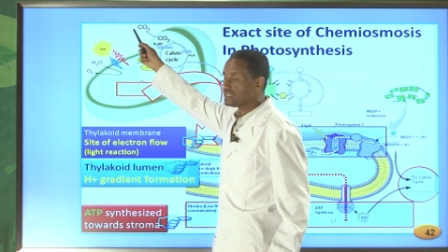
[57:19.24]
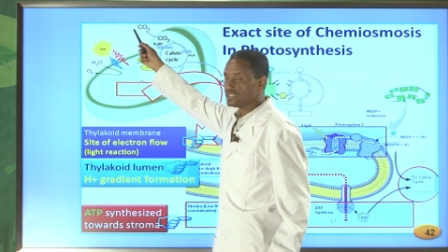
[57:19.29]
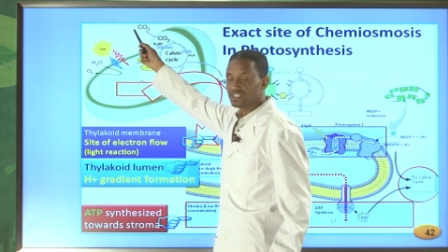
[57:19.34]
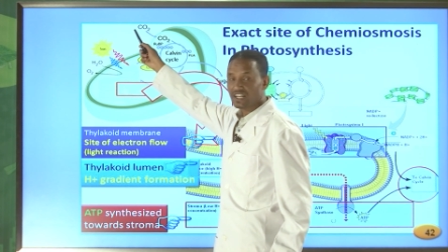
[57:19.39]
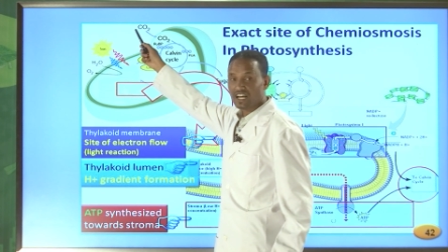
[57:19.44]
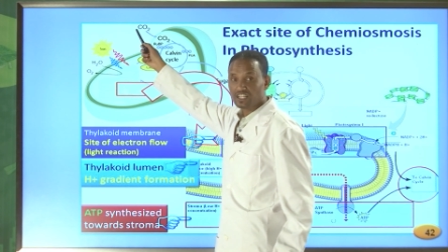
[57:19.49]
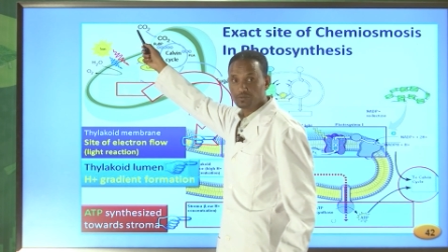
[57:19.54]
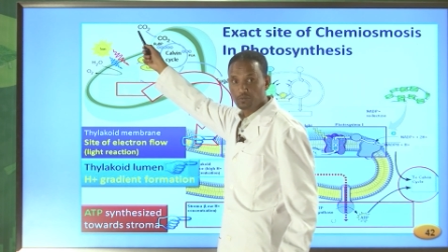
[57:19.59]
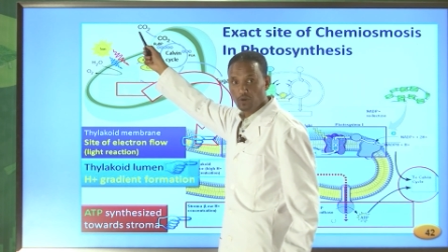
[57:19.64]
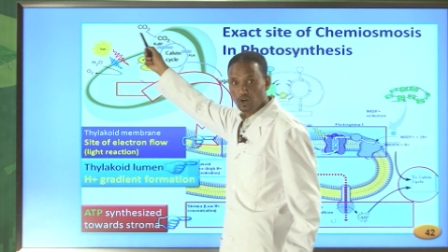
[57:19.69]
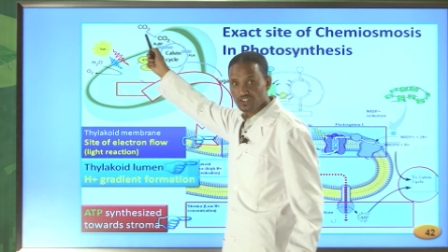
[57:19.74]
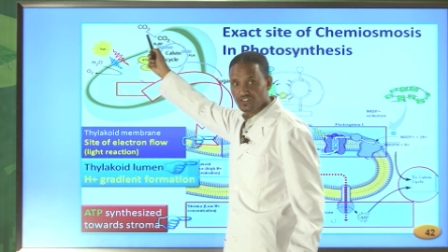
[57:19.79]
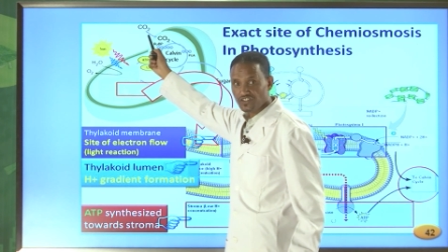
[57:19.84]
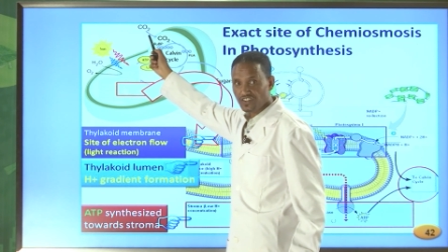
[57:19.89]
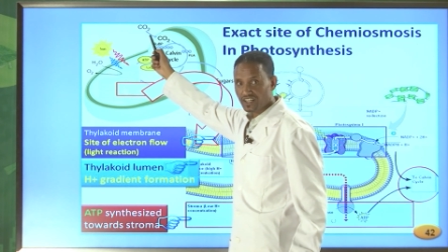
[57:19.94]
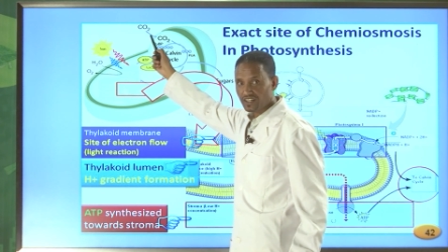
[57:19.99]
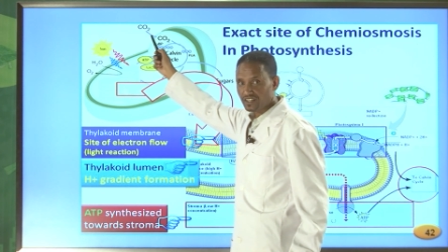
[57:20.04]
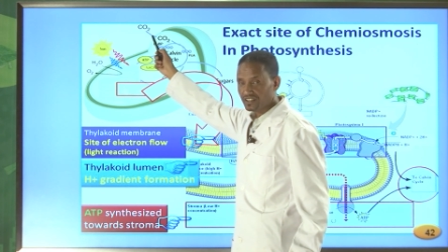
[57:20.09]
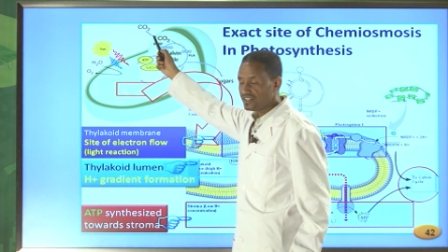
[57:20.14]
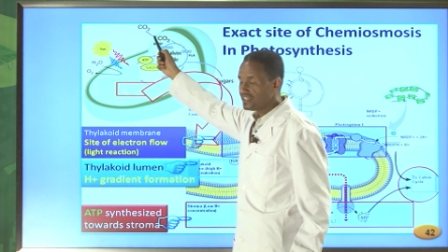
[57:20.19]
the
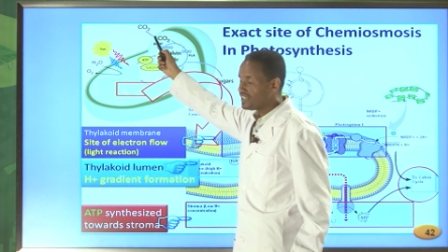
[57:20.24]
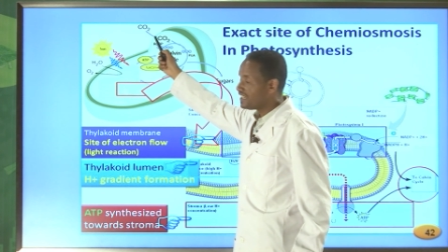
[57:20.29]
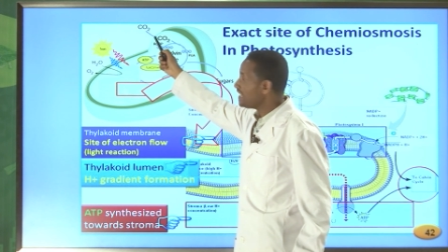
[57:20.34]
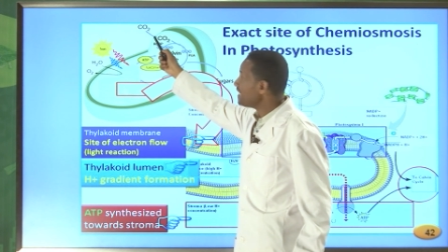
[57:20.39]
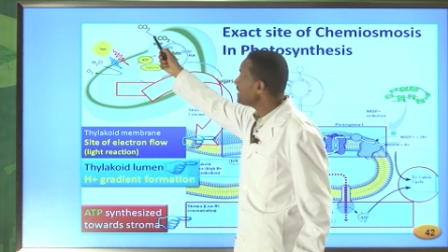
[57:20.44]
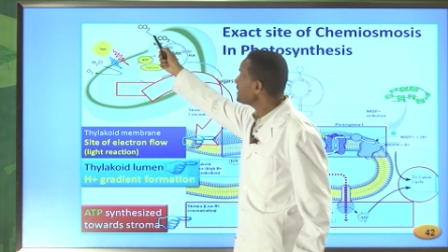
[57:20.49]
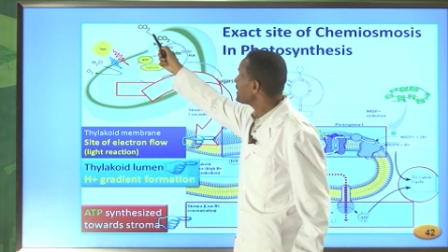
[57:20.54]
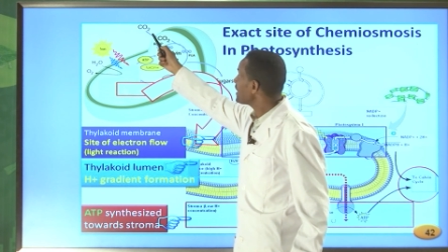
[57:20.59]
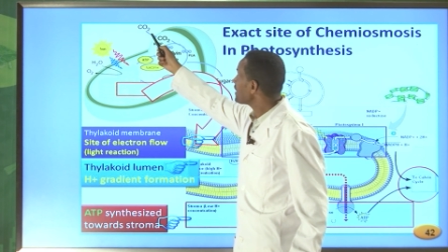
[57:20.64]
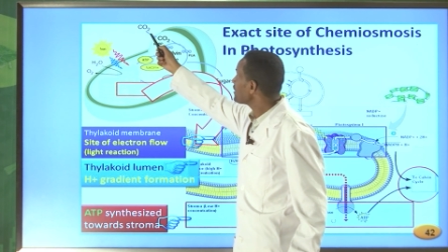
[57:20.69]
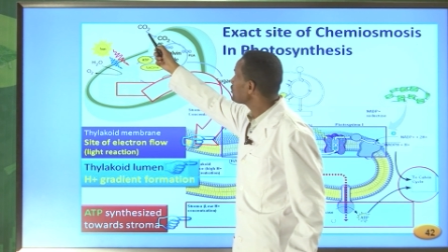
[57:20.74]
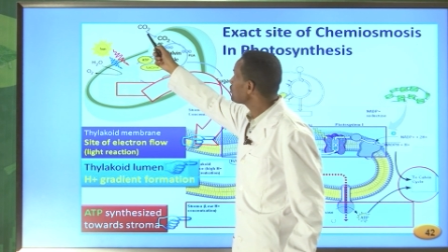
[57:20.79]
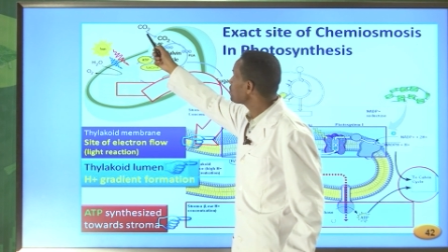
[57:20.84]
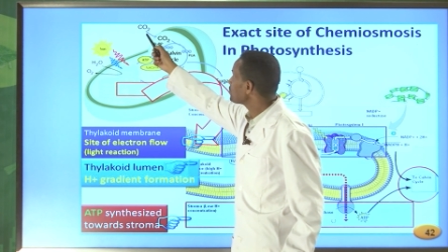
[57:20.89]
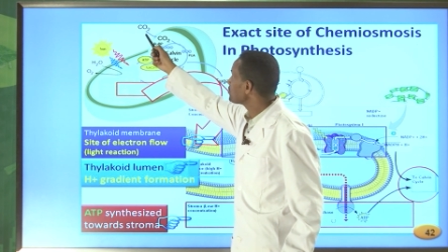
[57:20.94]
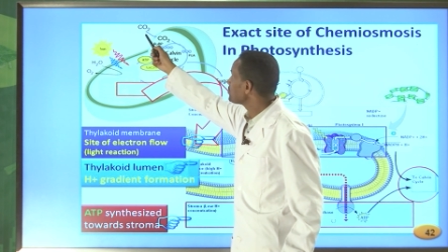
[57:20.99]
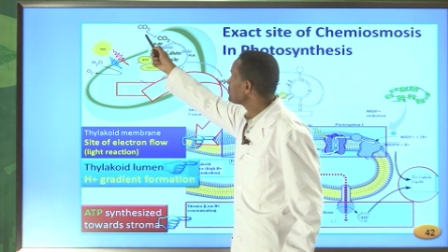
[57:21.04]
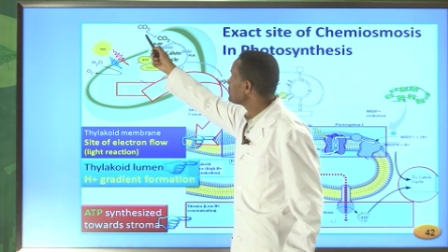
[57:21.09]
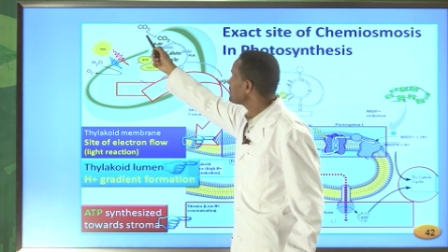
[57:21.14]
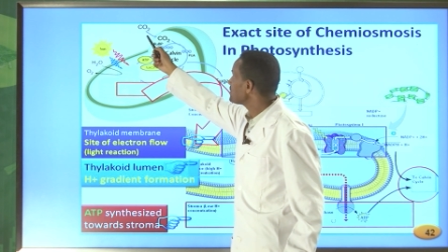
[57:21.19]
atmosphere enter
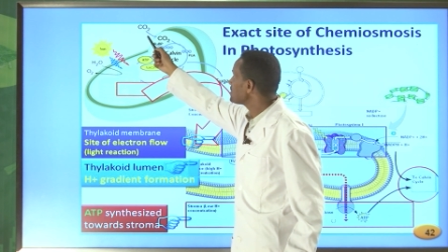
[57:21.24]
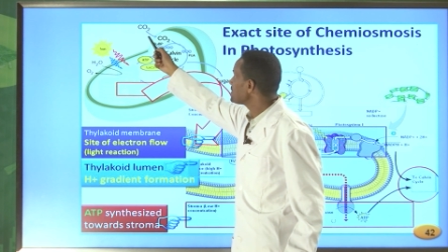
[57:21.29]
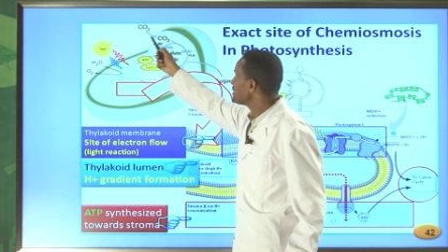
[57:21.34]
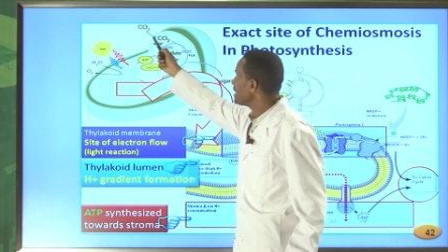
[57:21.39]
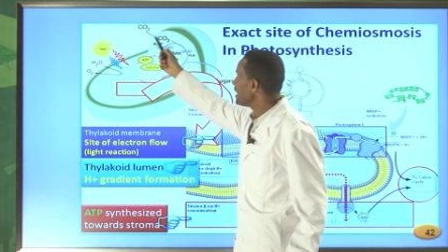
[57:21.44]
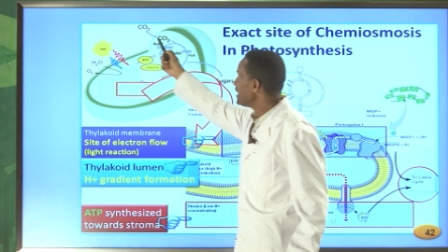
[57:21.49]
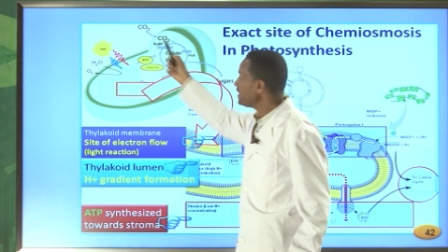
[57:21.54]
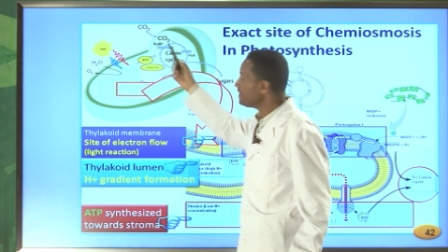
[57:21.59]
into the